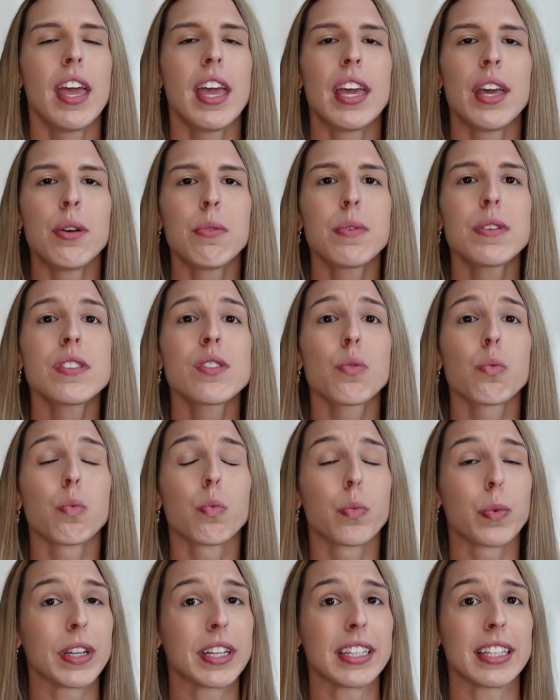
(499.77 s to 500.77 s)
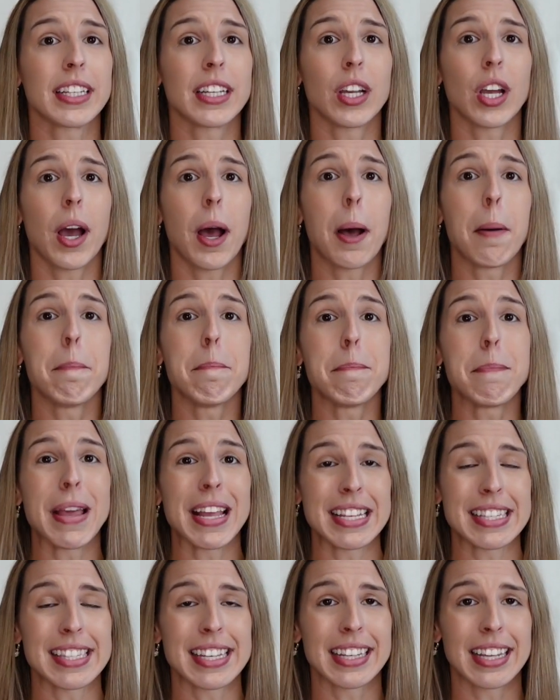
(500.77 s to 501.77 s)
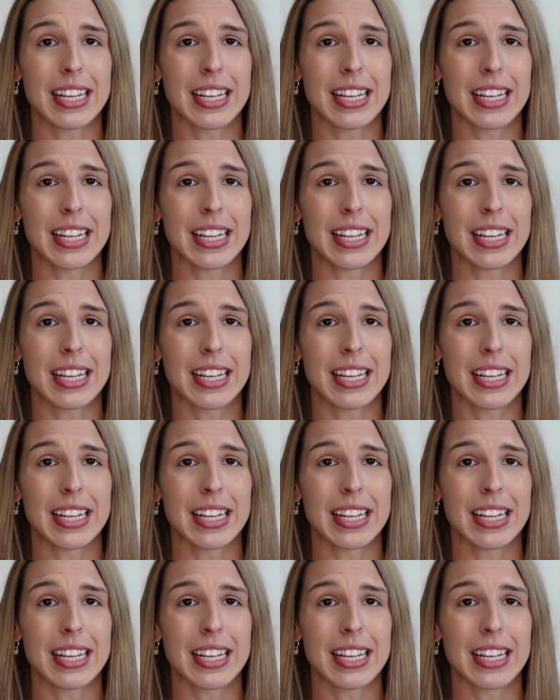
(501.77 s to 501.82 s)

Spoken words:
It was a really amazing